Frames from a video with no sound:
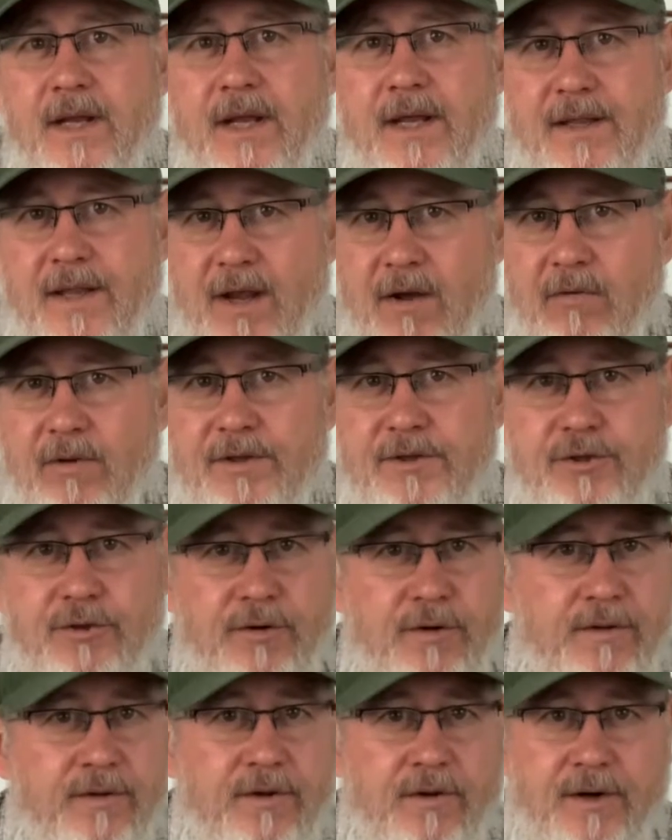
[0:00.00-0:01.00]
And they only
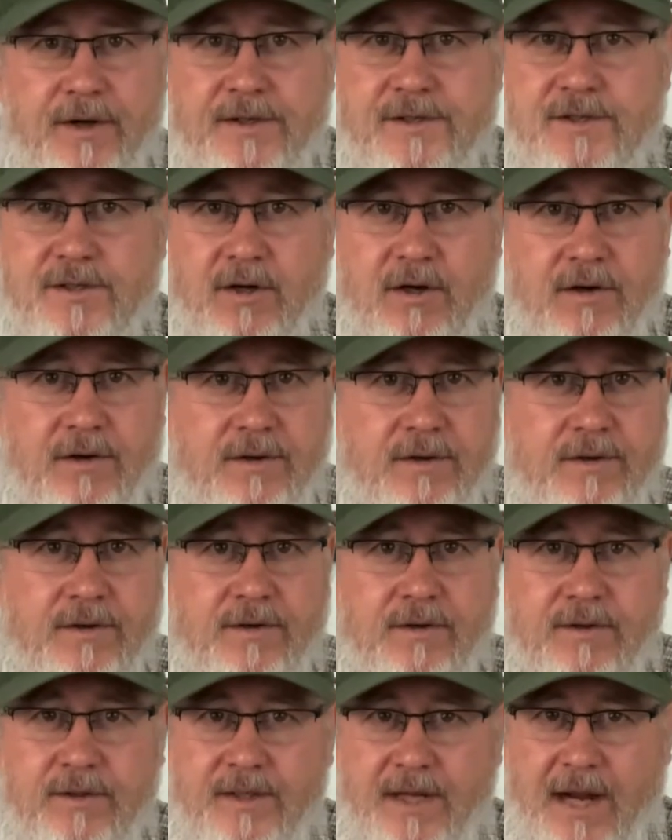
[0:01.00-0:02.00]
do it during certain
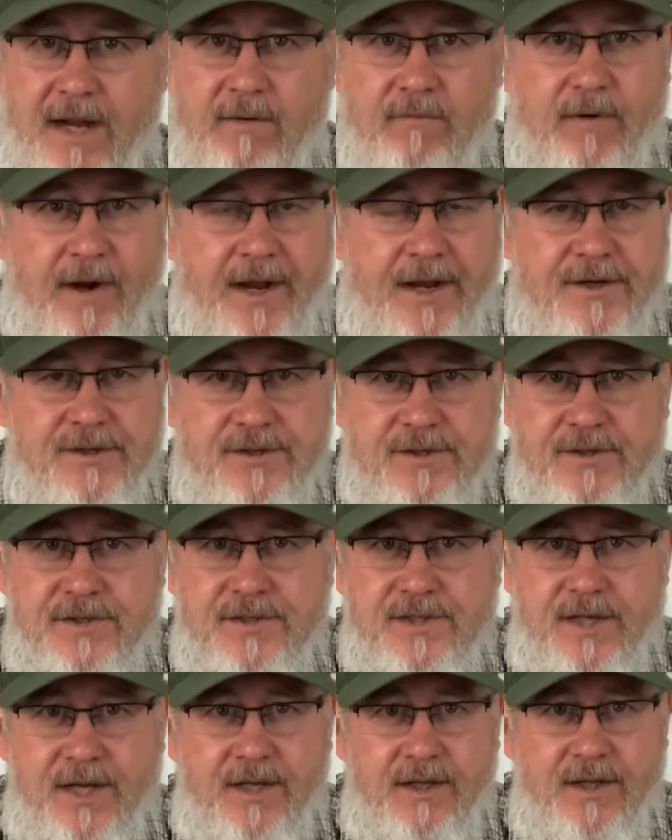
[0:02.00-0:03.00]
date
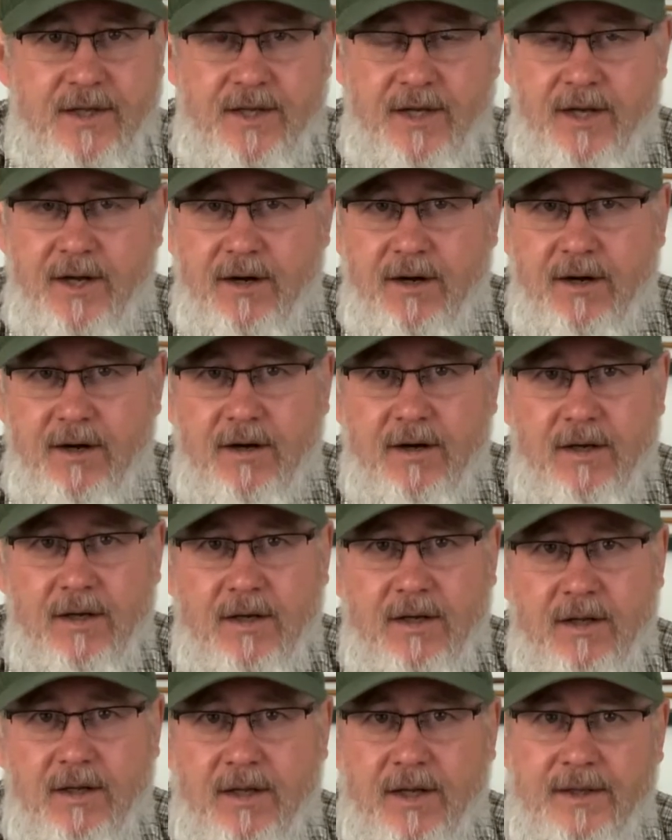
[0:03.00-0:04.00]
ranges in the year.
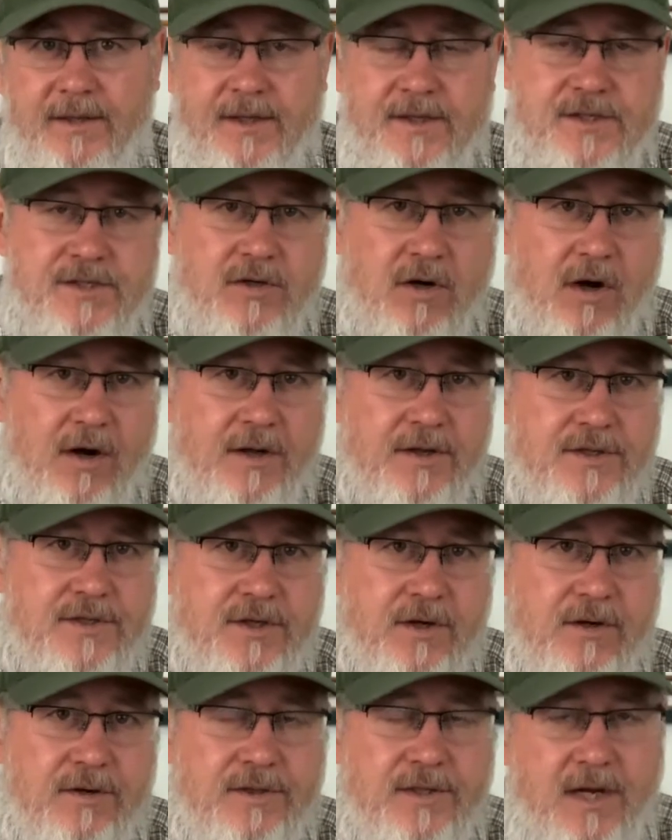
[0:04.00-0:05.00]
Like they start at a
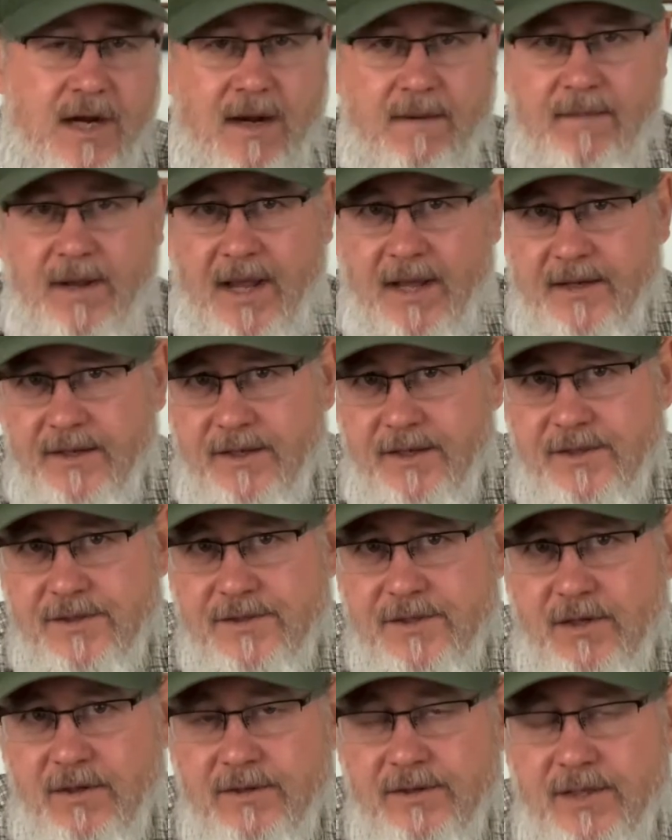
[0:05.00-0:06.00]
certain time, end at a
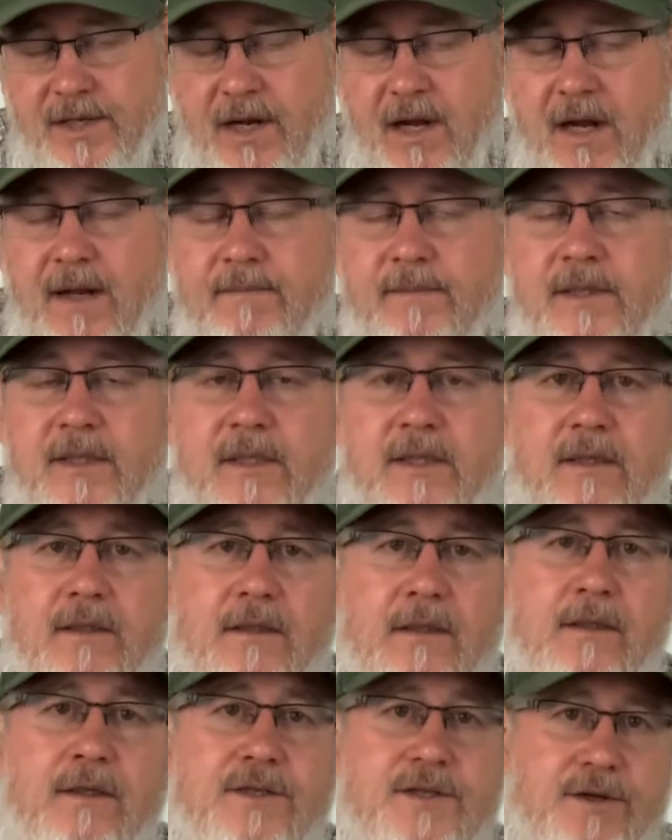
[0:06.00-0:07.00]
certain time.
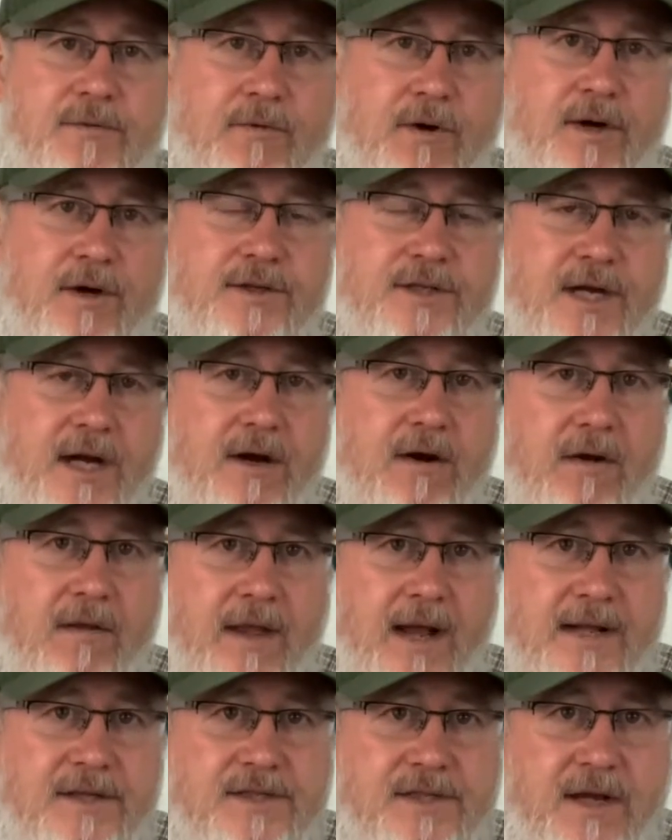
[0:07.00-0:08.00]
So you want to check all
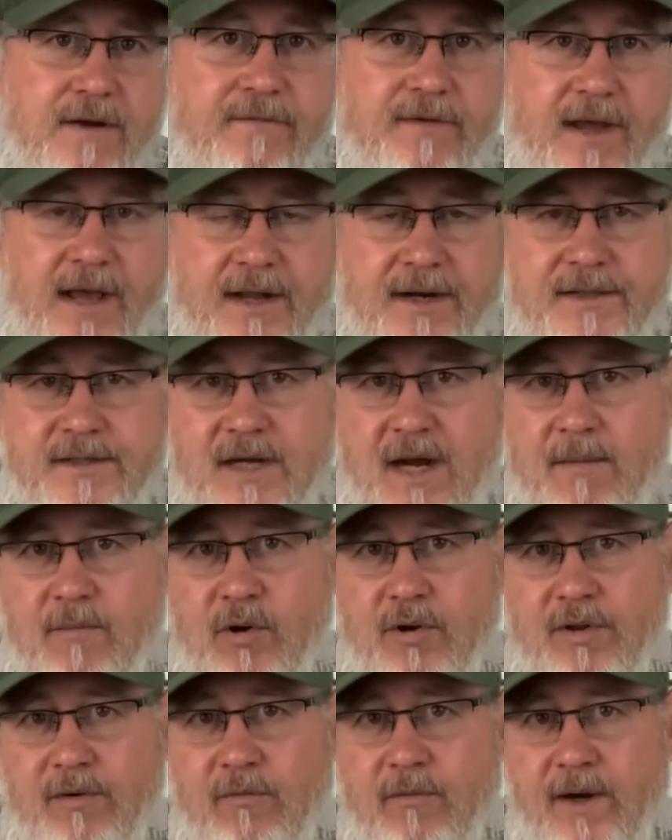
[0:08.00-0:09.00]
that stuff ahead of time
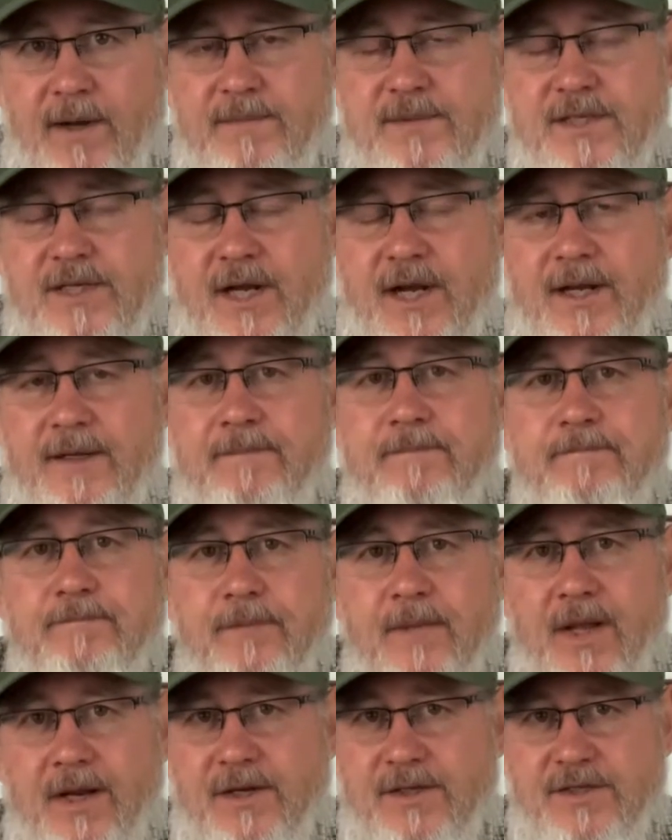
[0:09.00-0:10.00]
on their website,
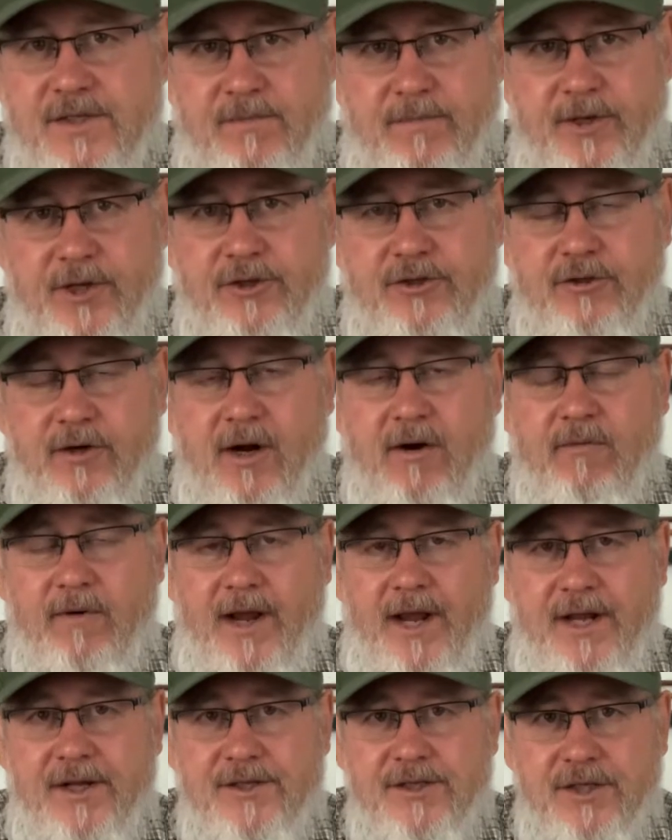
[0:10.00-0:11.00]
and it's the Muir Trail
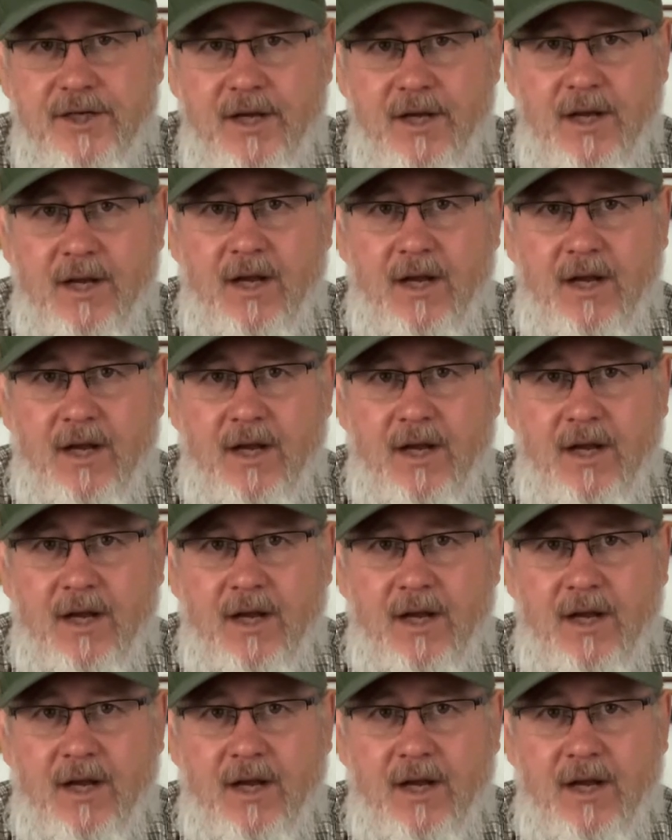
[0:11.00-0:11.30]
Ranch.